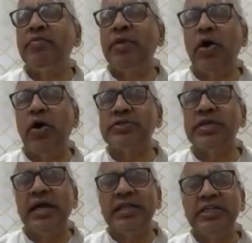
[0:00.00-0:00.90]
because
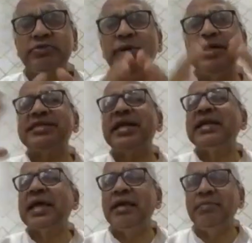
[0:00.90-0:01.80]
the space and
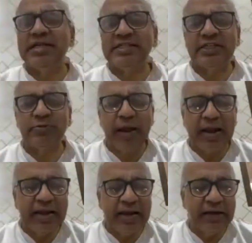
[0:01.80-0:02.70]
time has
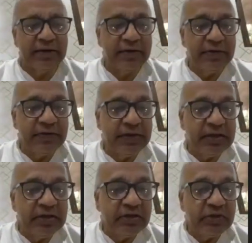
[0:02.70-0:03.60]
expanded.
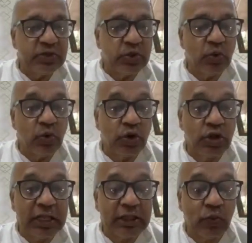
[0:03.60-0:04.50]
So
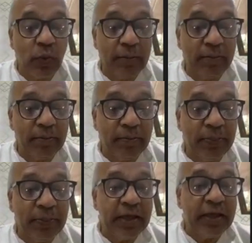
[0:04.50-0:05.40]
urdhatvam
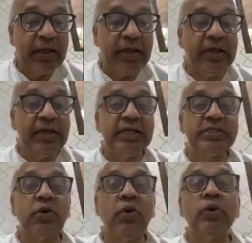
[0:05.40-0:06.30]
is
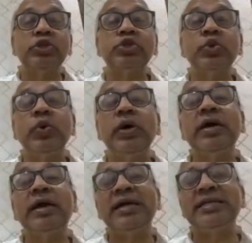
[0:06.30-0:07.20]
also a
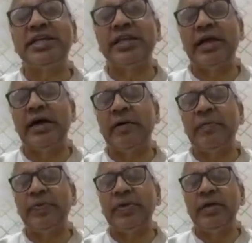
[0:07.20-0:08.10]
criteria.
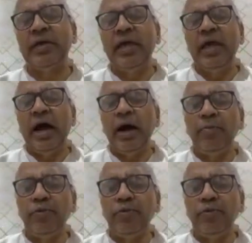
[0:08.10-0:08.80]
Up